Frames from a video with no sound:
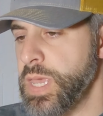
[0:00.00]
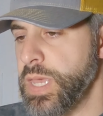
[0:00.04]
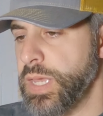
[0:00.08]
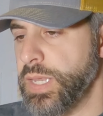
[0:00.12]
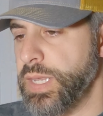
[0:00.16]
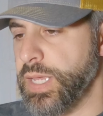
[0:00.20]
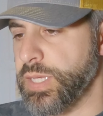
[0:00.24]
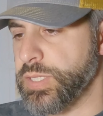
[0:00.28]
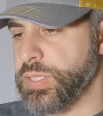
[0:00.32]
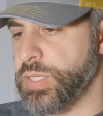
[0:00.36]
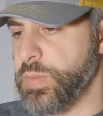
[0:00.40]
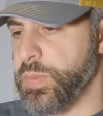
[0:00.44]

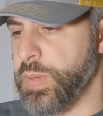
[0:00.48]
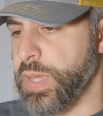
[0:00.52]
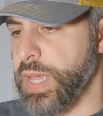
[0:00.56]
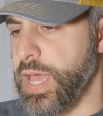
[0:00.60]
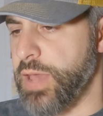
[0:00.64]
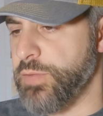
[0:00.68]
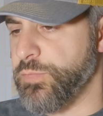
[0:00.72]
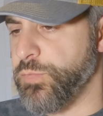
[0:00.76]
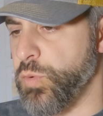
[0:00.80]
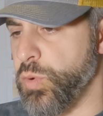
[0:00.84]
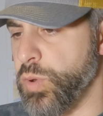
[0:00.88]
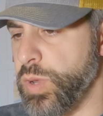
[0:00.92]
Next tip I
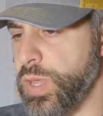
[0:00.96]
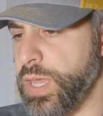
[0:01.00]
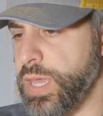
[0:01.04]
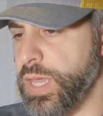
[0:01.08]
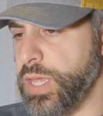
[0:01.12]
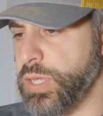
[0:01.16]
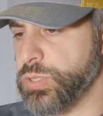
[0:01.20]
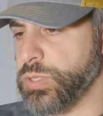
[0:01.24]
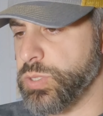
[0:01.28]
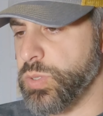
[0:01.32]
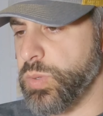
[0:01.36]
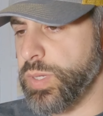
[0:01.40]
got for you
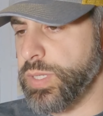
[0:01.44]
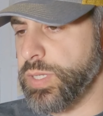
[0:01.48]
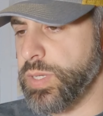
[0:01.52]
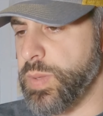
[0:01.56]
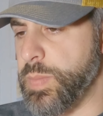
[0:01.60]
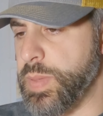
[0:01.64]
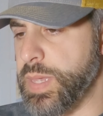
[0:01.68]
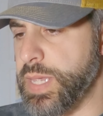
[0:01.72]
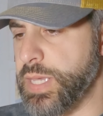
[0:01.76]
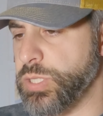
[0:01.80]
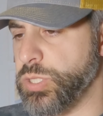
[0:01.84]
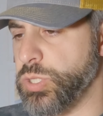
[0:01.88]
is going to
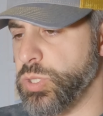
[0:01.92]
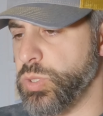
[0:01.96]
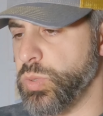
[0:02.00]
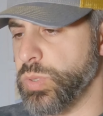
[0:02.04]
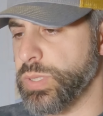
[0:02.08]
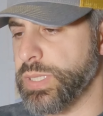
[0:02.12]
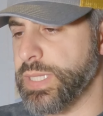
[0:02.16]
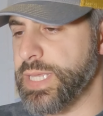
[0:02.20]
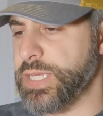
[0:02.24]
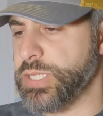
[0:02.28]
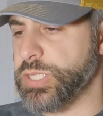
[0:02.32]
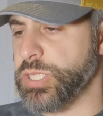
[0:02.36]
be to
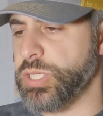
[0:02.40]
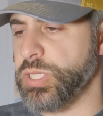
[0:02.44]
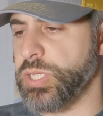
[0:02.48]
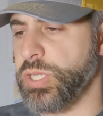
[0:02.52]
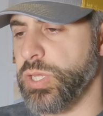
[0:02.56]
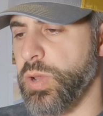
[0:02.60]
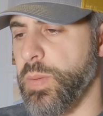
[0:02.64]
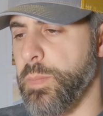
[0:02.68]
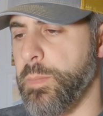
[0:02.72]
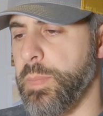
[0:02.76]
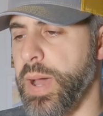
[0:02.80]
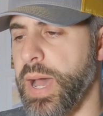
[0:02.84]
listen to
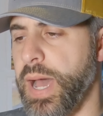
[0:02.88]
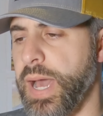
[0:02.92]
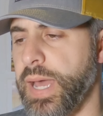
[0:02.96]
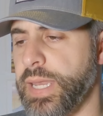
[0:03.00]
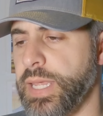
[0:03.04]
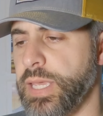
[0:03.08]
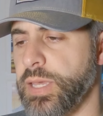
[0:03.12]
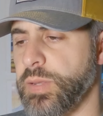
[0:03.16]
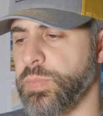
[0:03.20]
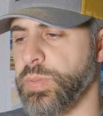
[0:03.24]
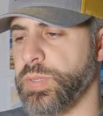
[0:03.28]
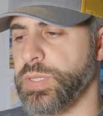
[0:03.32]
your
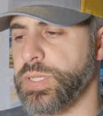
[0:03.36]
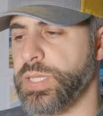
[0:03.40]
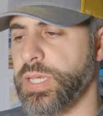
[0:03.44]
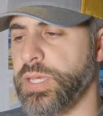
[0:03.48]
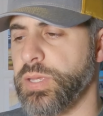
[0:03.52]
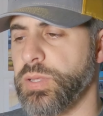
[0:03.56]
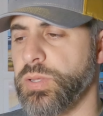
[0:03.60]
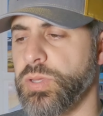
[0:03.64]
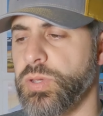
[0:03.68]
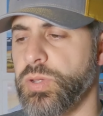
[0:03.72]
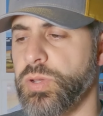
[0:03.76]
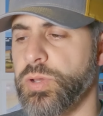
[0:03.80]
body, in
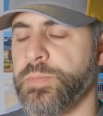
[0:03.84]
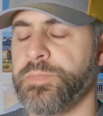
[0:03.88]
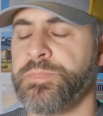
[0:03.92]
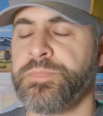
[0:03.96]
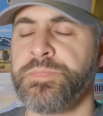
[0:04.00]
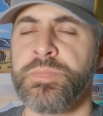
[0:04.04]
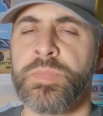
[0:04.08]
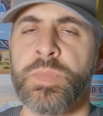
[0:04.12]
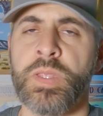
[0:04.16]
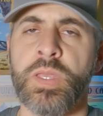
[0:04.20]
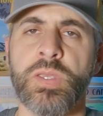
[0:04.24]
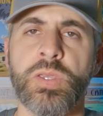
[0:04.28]
particular
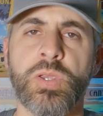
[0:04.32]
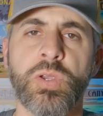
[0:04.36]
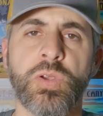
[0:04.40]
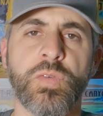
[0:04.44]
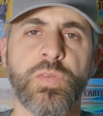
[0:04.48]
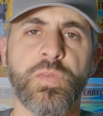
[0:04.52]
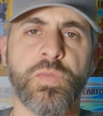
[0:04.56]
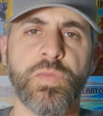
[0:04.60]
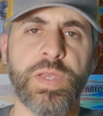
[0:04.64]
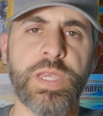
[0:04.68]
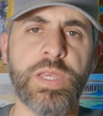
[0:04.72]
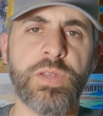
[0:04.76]
your
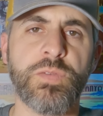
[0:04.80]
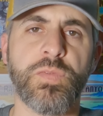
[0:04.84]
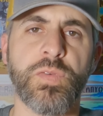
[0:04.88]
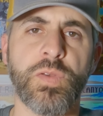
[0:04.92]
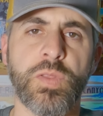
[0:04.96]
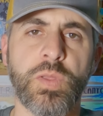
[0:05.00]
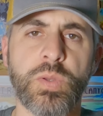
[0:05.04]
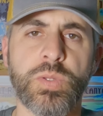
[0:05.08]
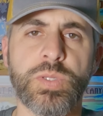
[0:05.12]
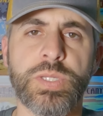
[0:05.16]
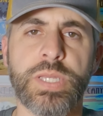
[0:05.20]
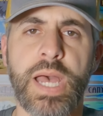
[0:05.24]
feet, for
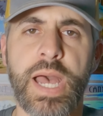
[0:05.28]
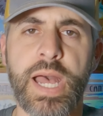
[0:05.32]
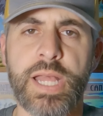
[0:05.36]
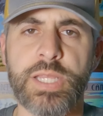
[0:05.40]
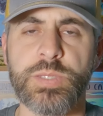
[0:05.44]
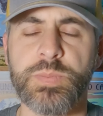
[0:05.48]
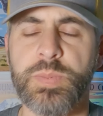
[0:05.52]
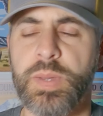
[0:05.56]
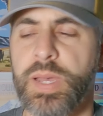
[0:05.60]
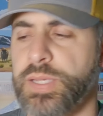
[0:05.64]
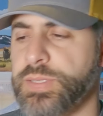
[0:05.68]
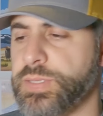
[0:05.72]
those hot
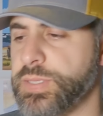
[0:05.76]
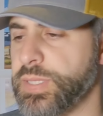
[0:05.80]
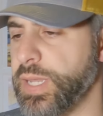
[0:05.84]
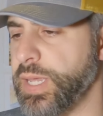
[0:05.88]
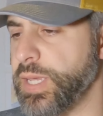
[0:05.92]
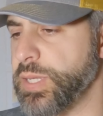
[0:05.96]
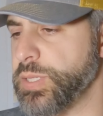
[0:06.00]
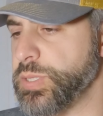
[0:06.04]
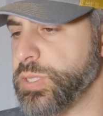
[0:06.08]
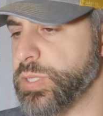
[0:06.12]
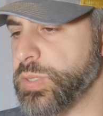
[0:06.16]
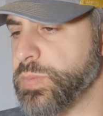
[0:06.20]
spots that
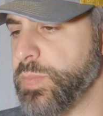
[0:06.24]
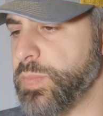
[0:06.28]
I just